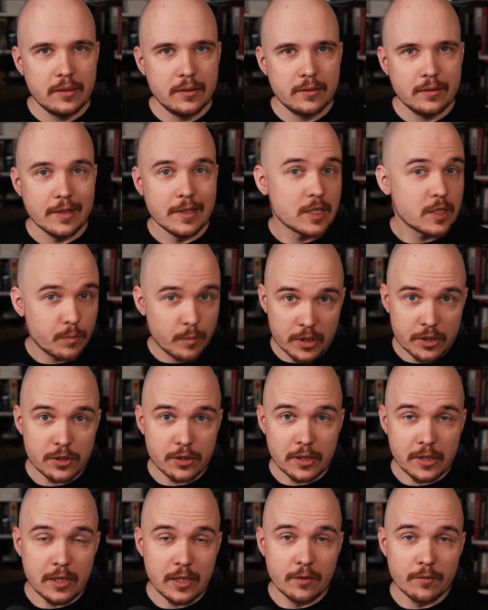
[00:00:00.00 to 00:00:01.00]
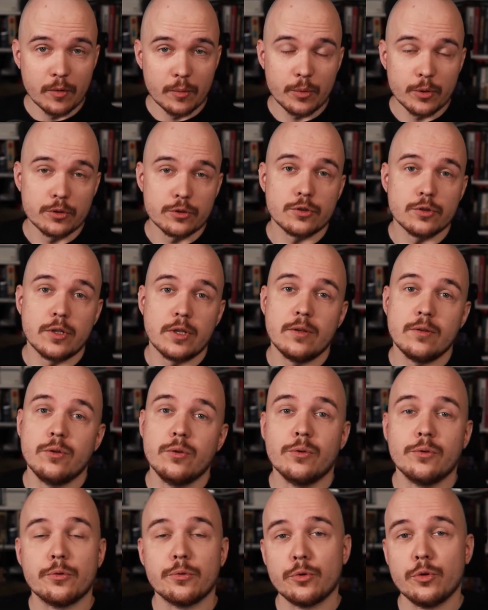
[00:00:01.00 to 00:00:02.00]
especially if a person in
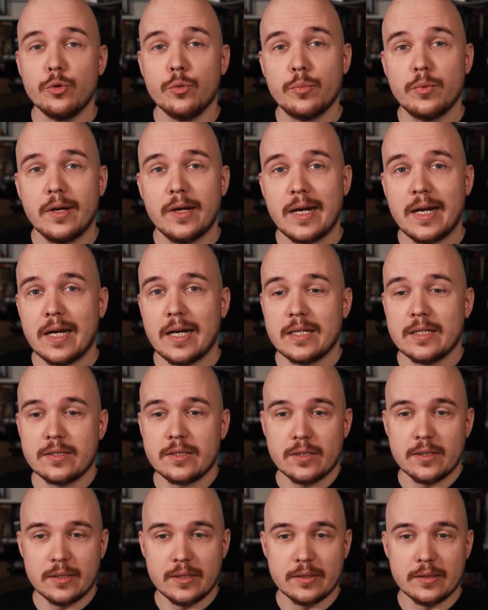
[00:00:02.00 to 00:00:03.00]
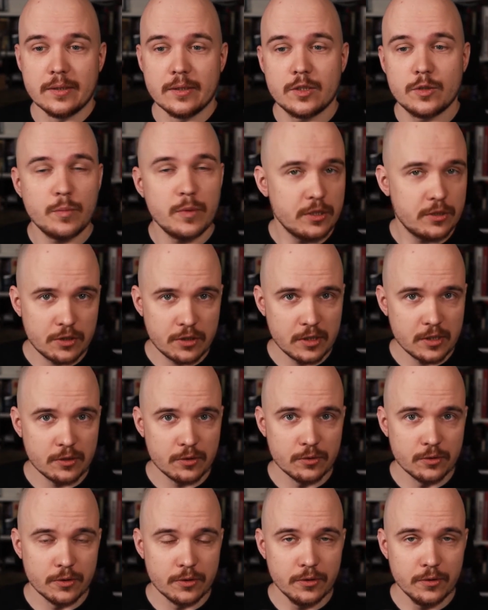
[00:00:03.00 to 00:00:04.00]
your group has a speech
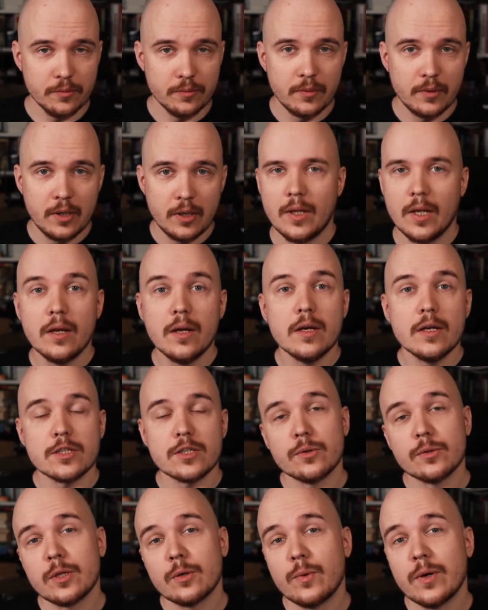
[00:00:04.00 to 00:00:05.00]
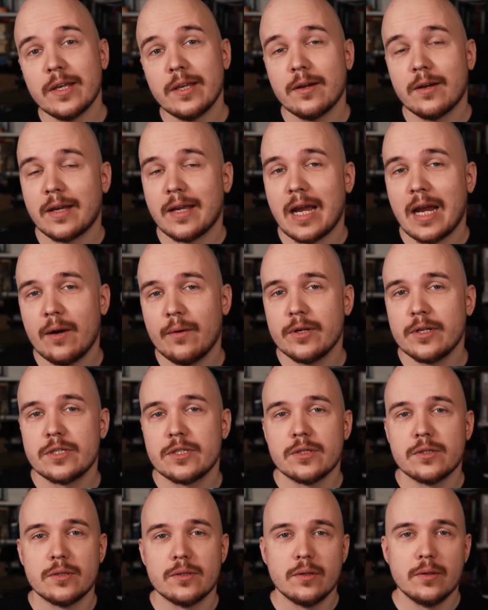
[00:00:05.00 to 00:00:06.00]
disorder. So the way a
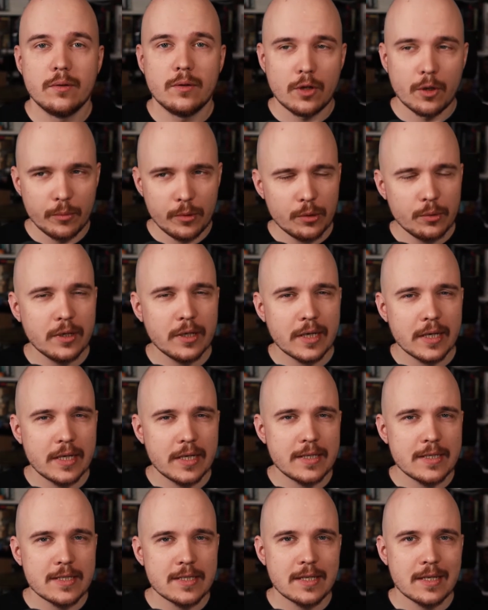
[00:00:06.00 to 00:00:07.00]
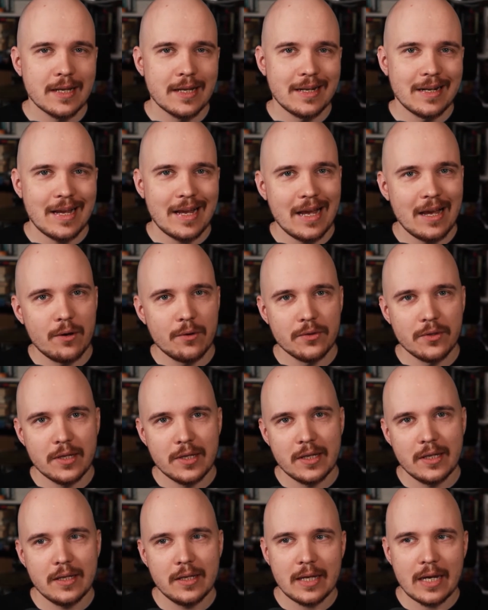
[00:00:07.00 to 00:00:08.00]
character communicates and how
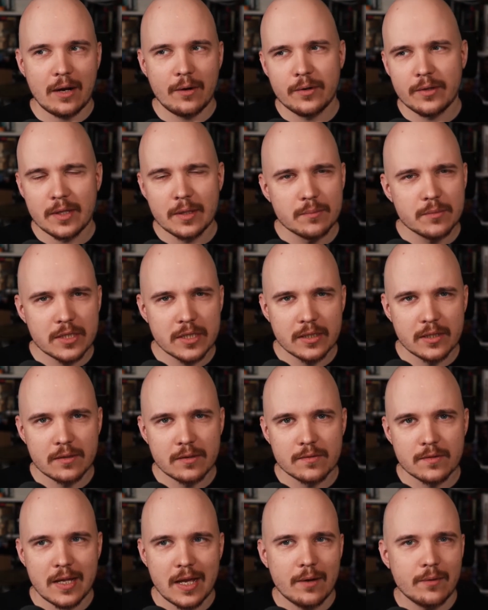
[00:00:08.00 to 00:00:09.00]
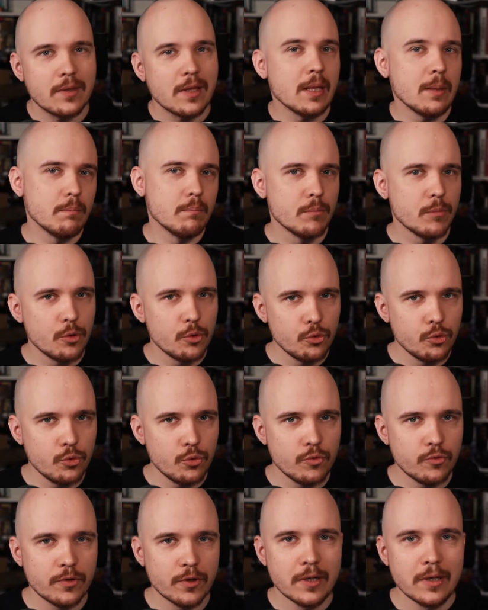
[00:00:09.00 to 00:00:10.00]
they carry themselves, how they
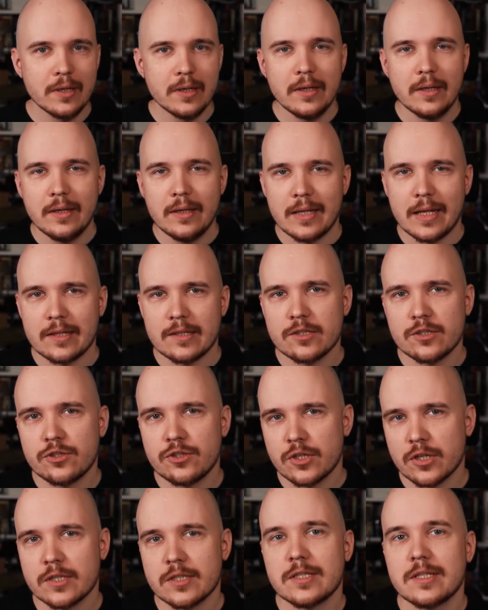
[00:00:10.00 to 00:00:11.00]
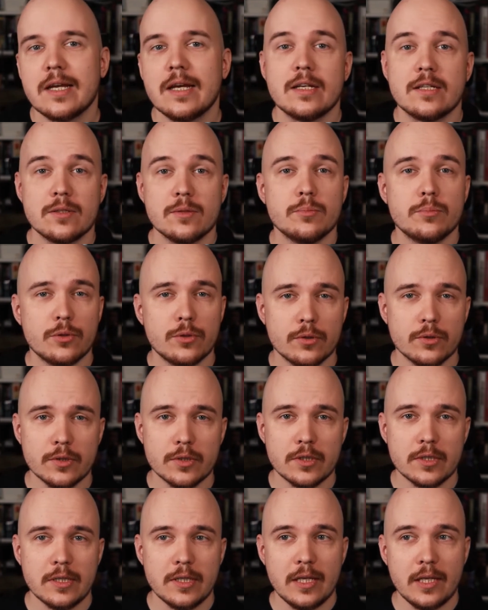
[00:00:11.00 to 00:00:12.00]
move, that's just as
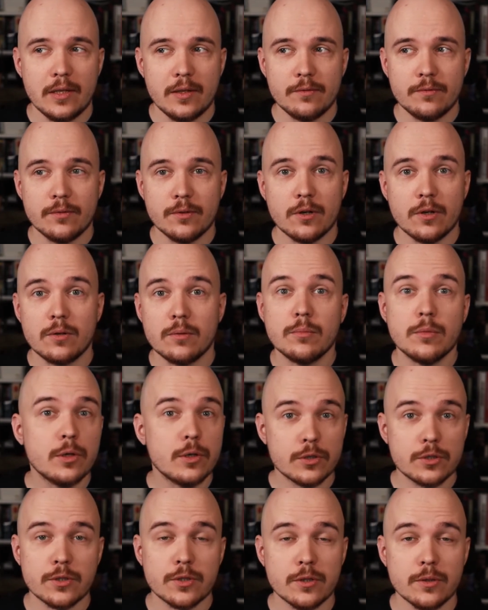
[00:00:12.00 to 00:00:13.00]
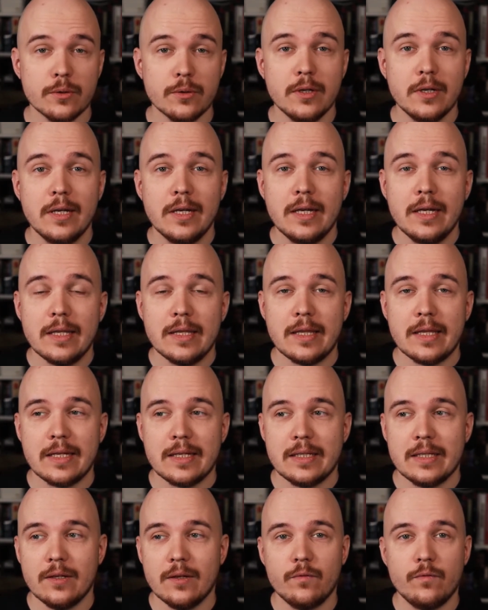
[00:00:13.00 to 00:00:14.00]
important, if not more so,
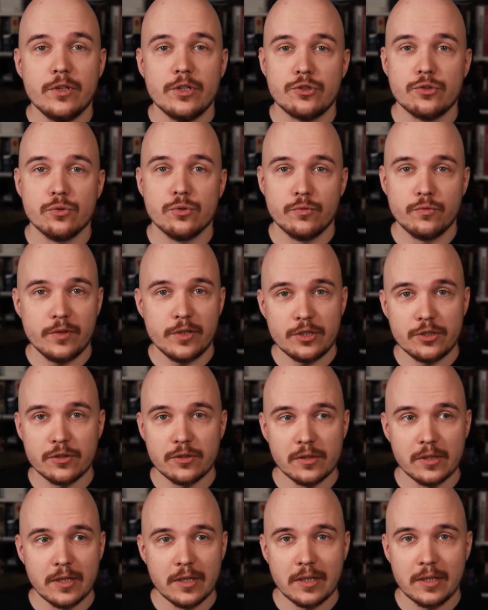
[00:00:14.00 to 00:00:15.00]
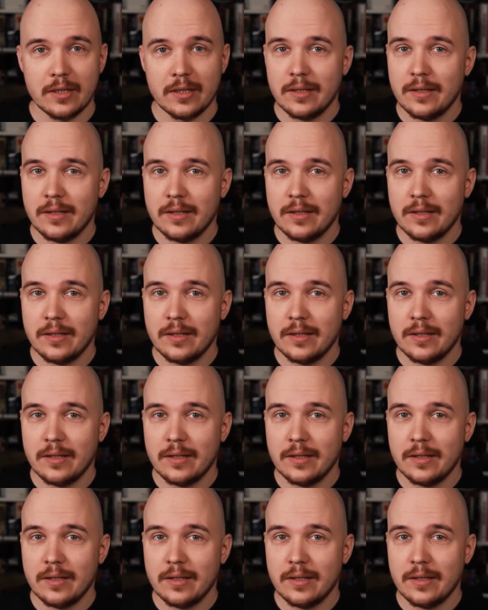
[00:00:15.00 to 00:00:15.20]
than a visual feature like